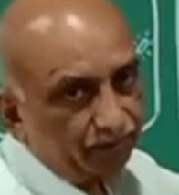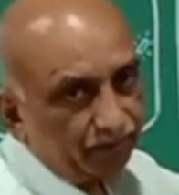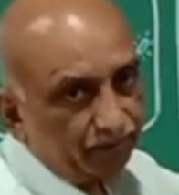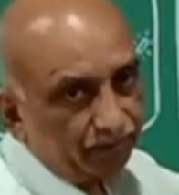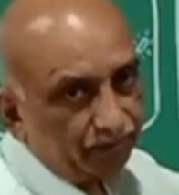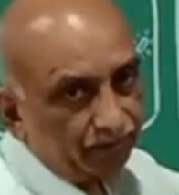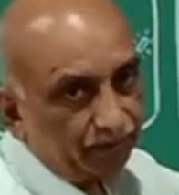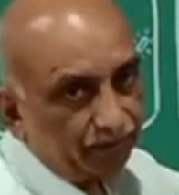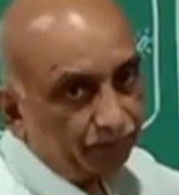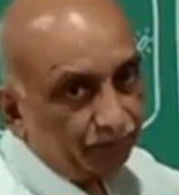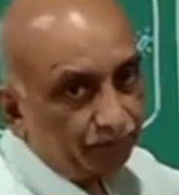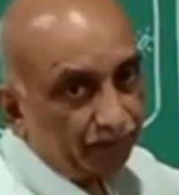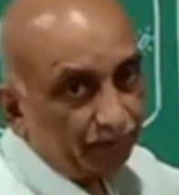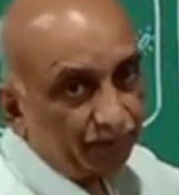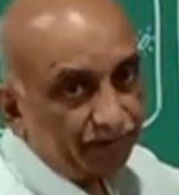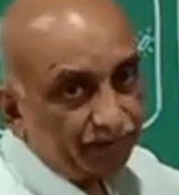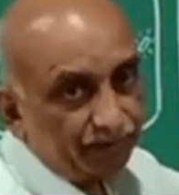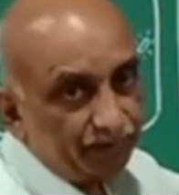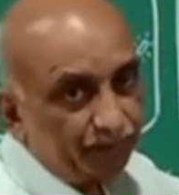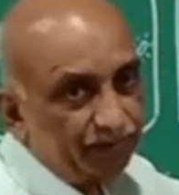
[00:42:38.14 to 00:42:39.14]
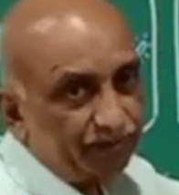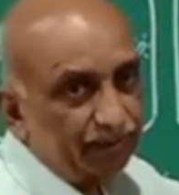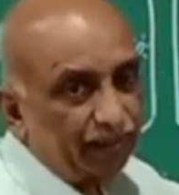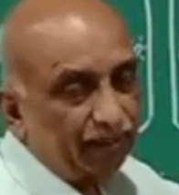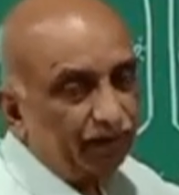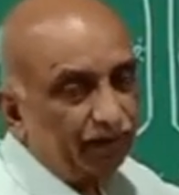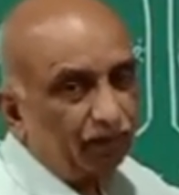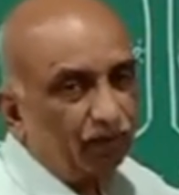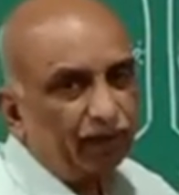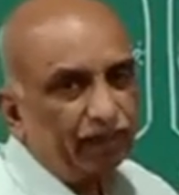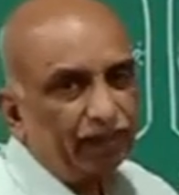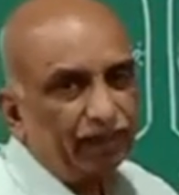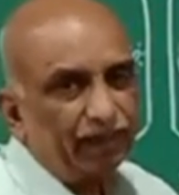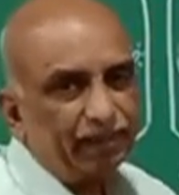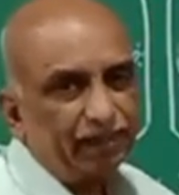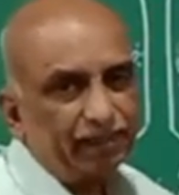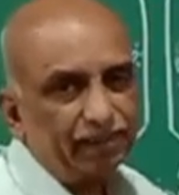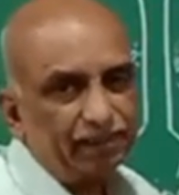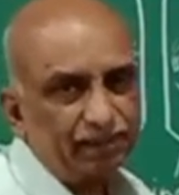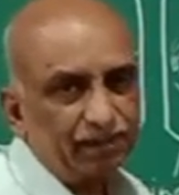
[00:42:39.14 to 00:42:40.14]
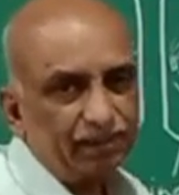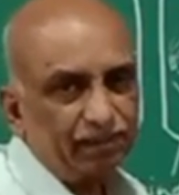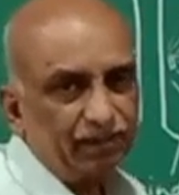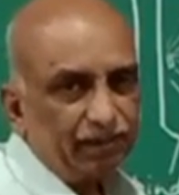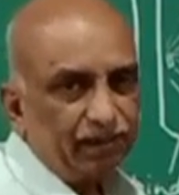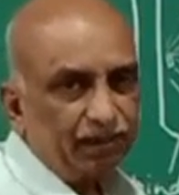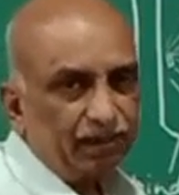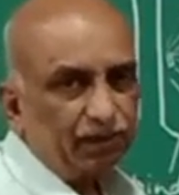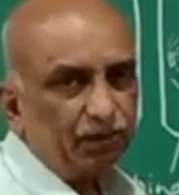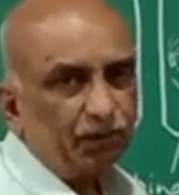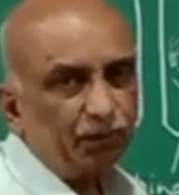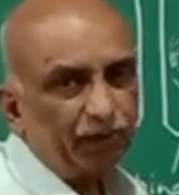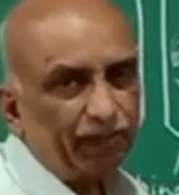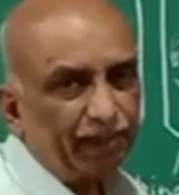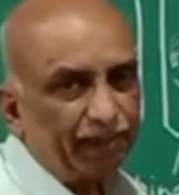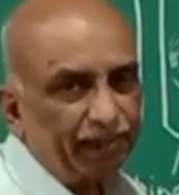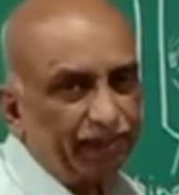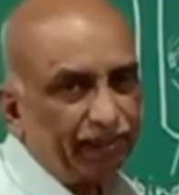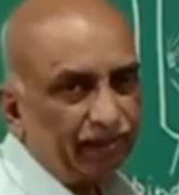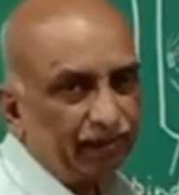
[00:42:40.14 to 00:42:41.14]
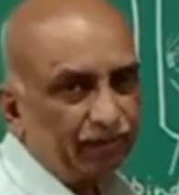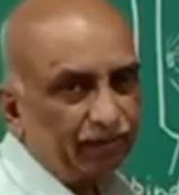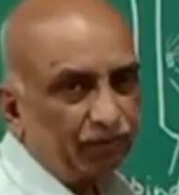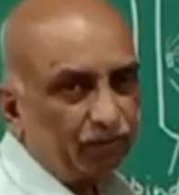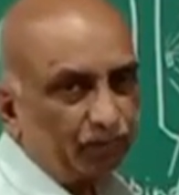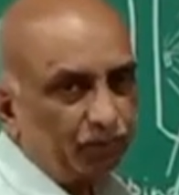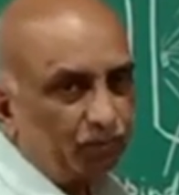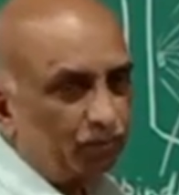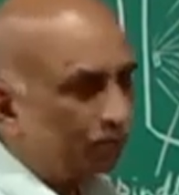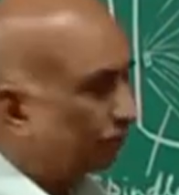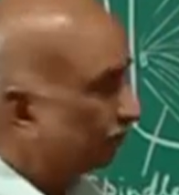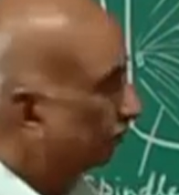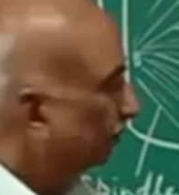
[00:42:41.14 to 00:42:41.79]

The fibers which are not attached to any chromosome,